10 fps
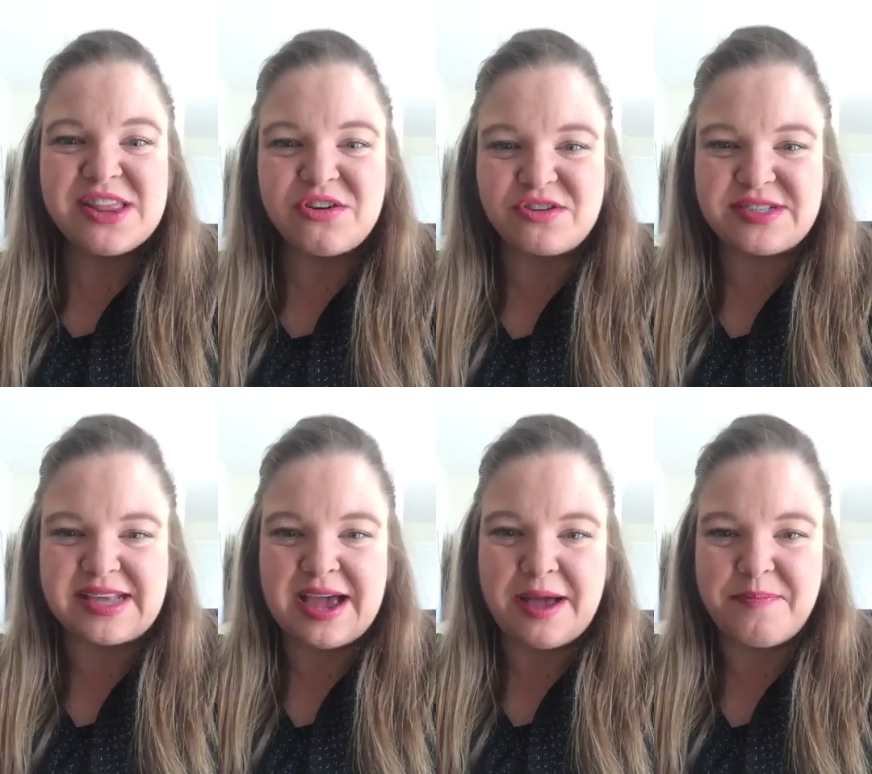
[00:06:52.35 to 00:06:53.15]

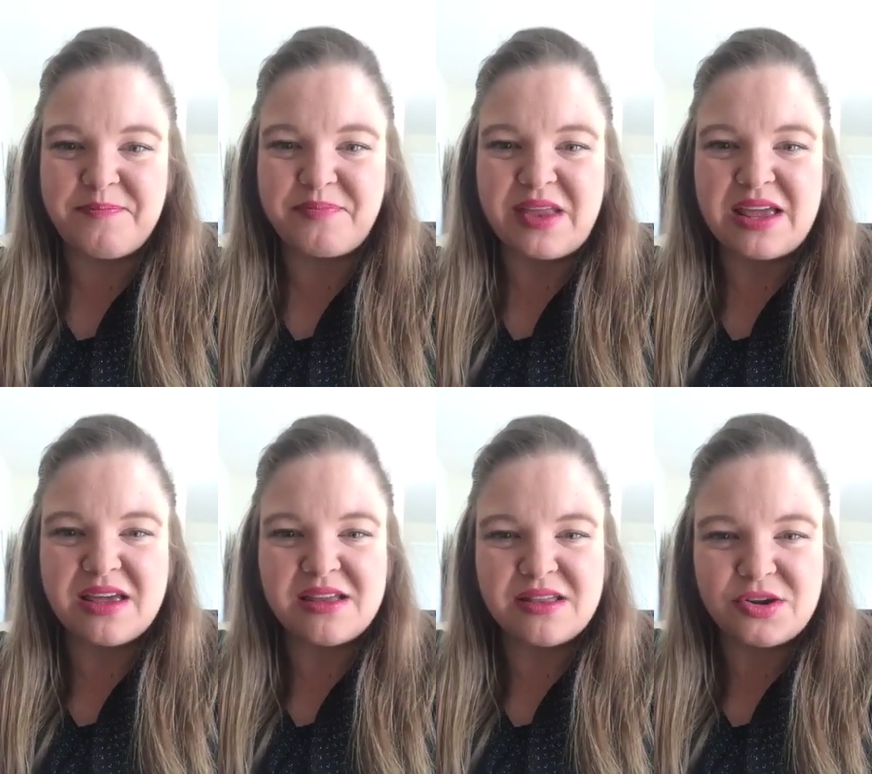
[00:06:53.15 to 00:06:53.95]
There's
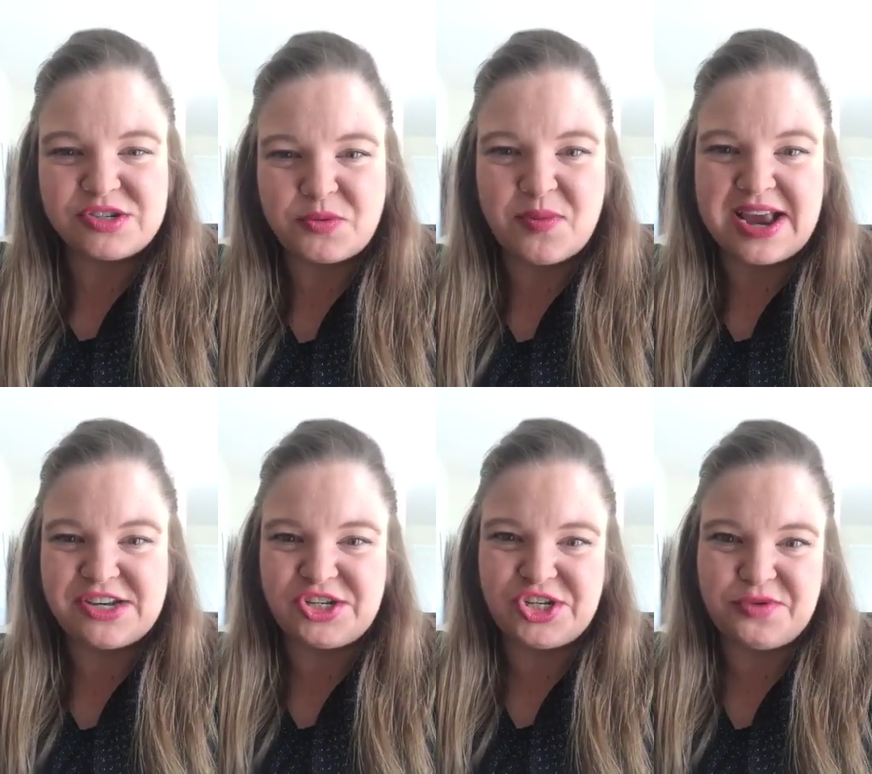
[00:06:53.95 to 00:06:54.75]
a way
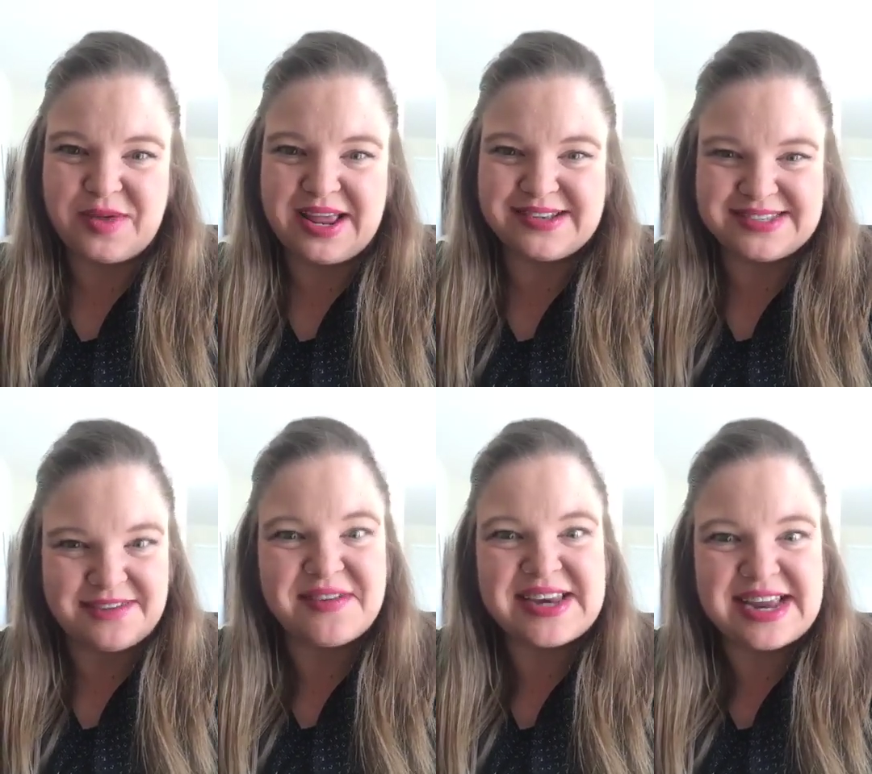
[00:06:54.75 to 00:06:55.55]
to do like a
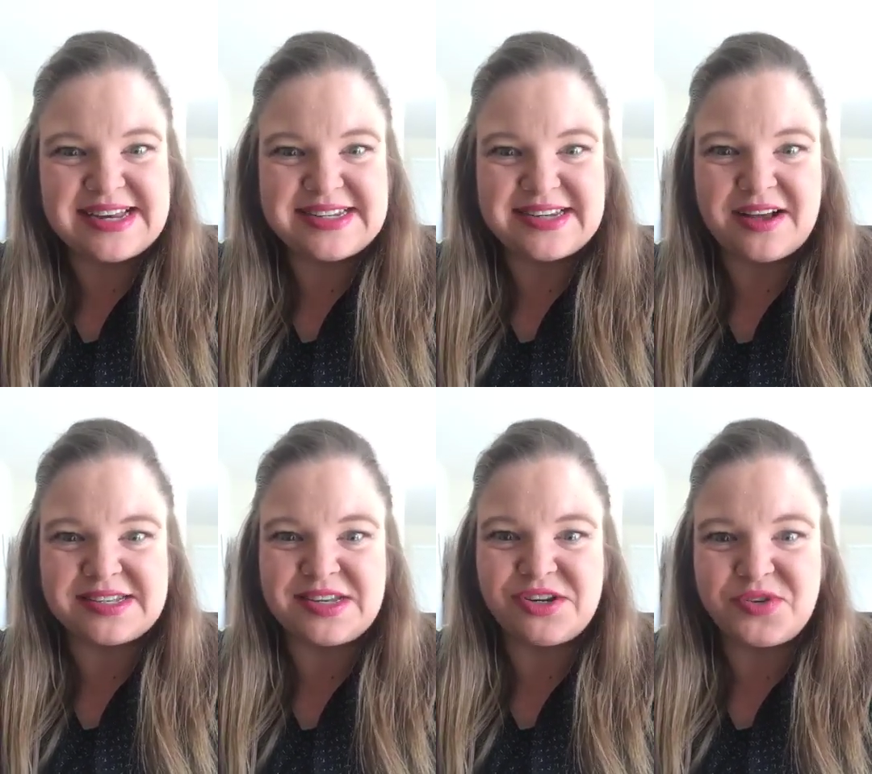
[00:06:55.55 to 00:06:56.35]
7-day
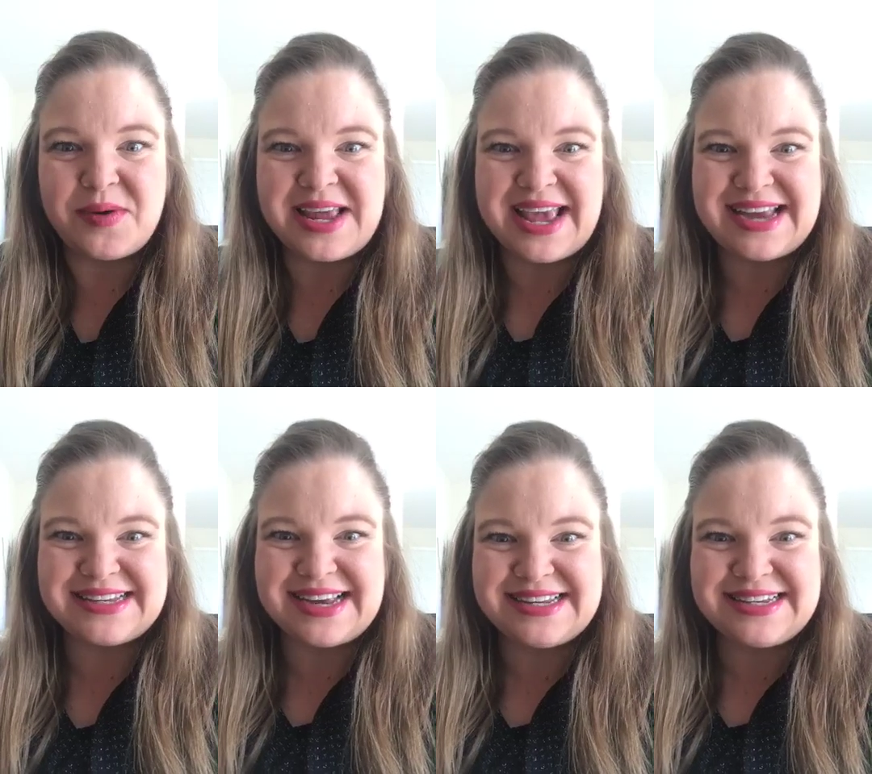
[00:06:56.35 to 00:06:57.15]
detox and a
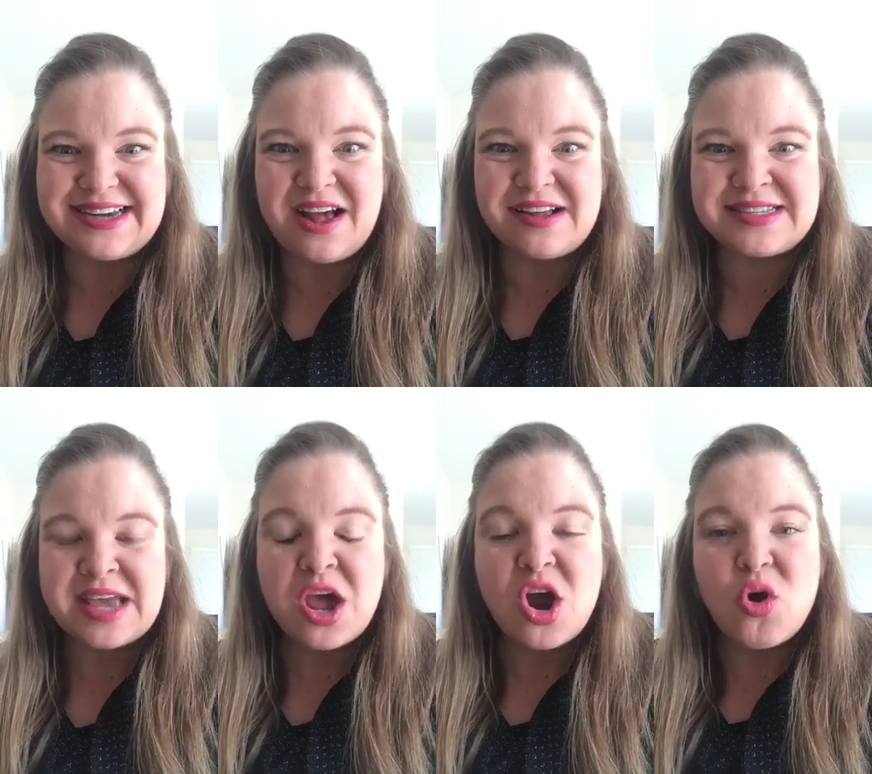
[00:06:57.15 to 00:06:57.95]
28-day
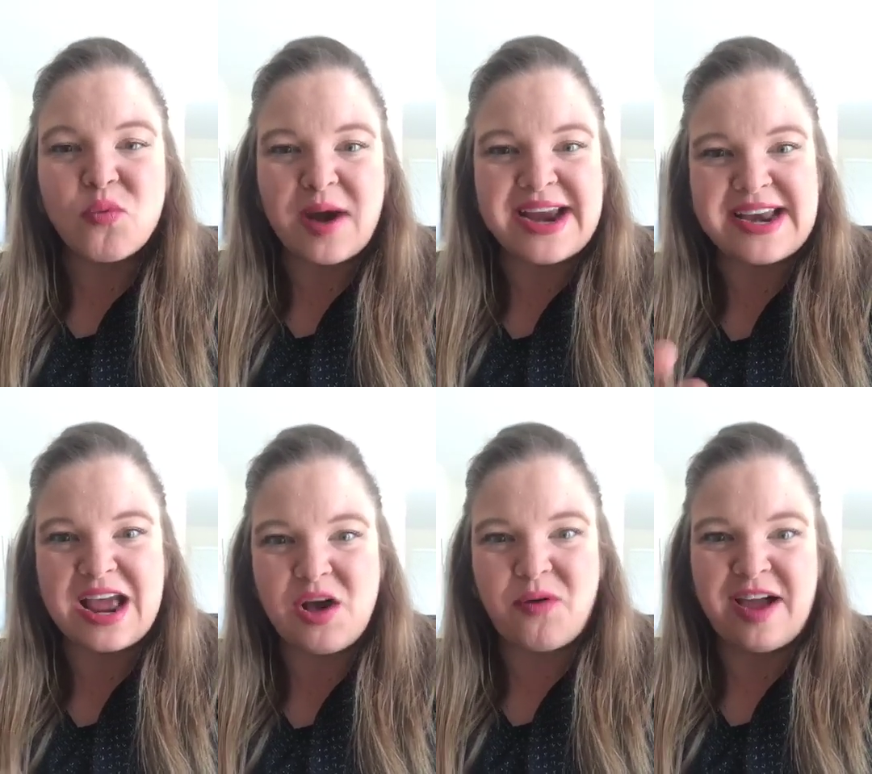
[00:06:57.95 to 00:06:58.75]
detox. Right
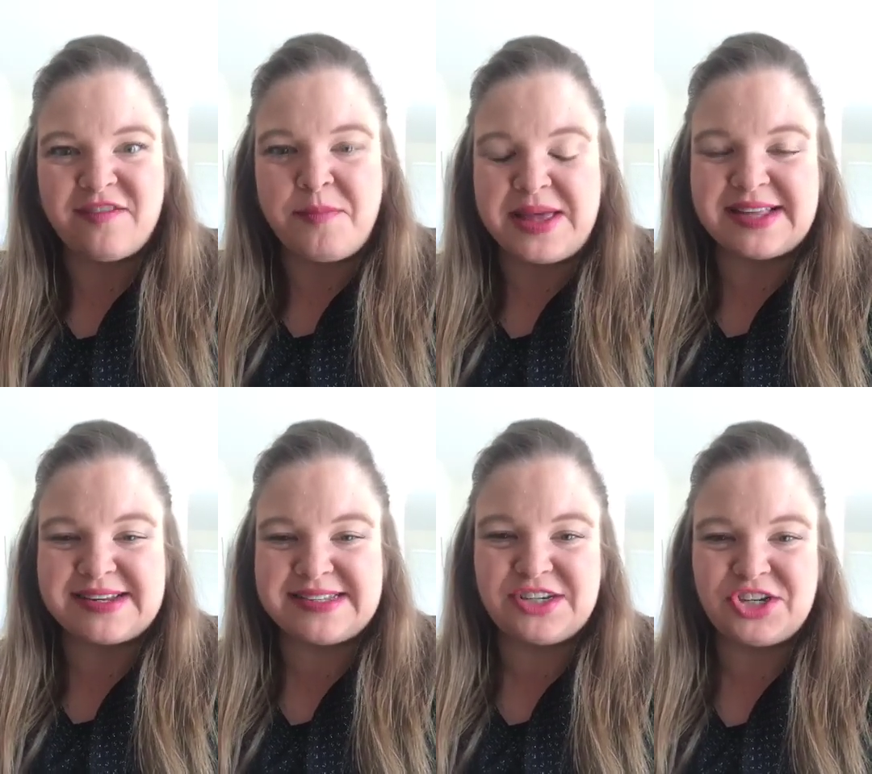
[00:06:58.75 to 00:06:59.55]
now, I've made the
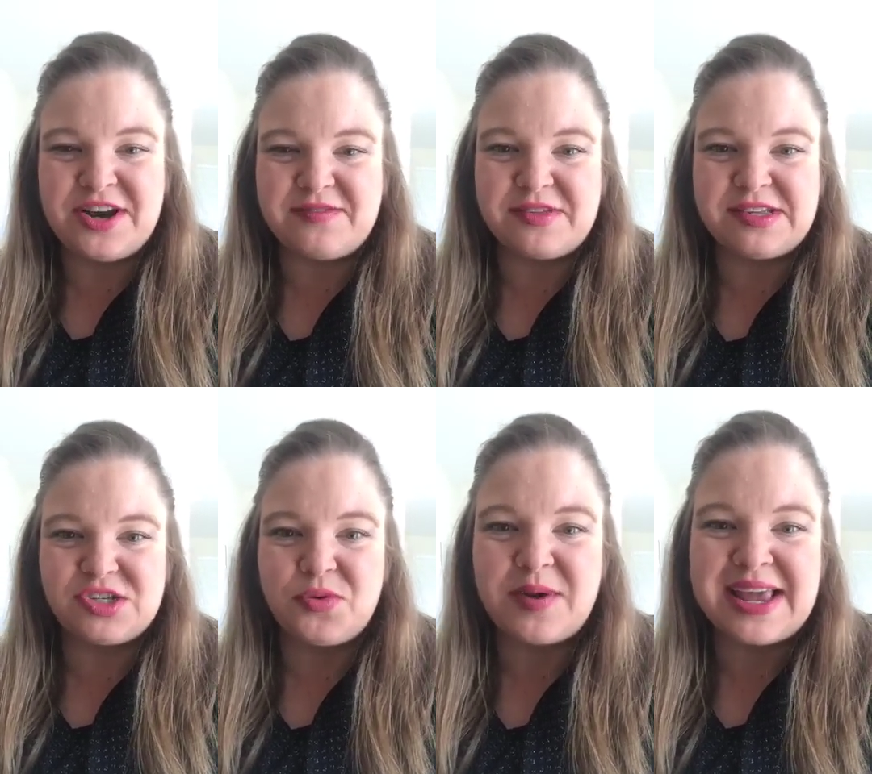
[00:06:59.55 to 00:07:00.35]
decision after
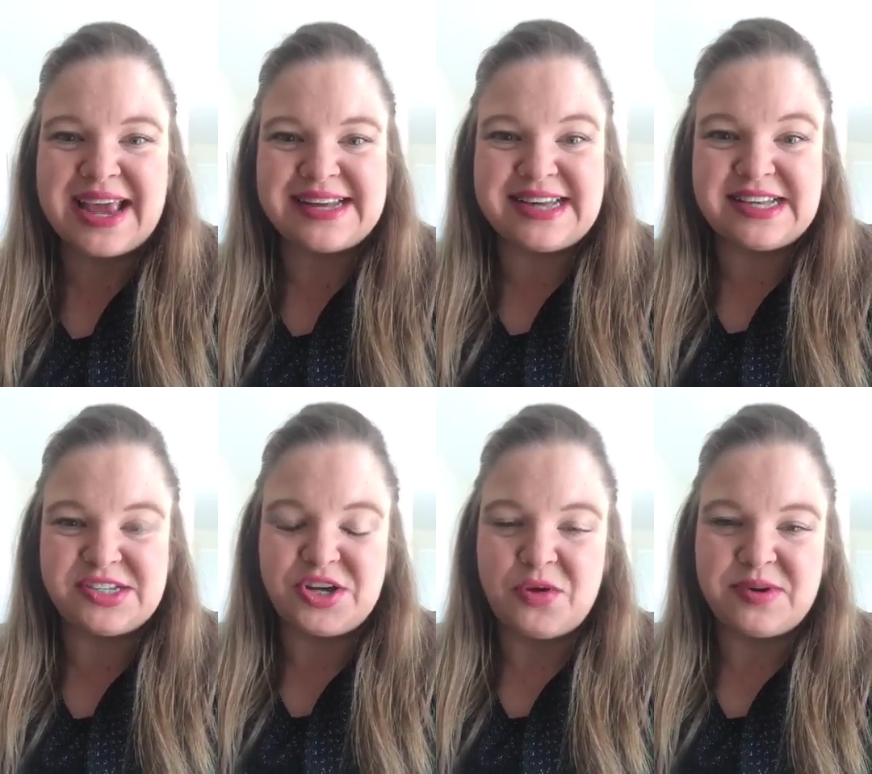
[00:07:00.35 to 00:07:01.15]
this 28
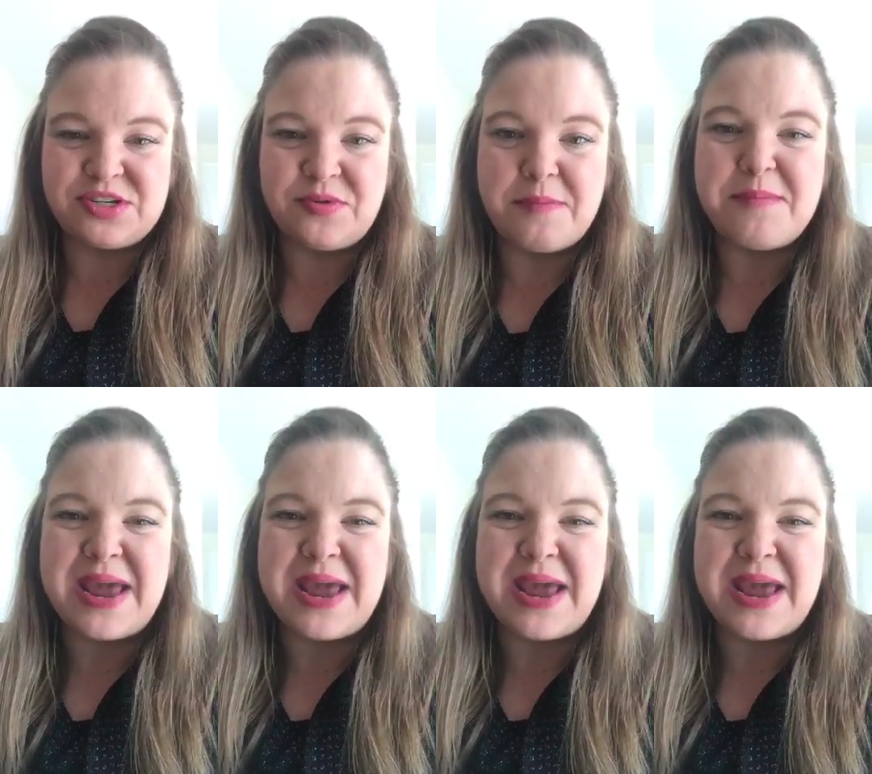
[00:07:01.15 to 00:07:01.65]
days to go into a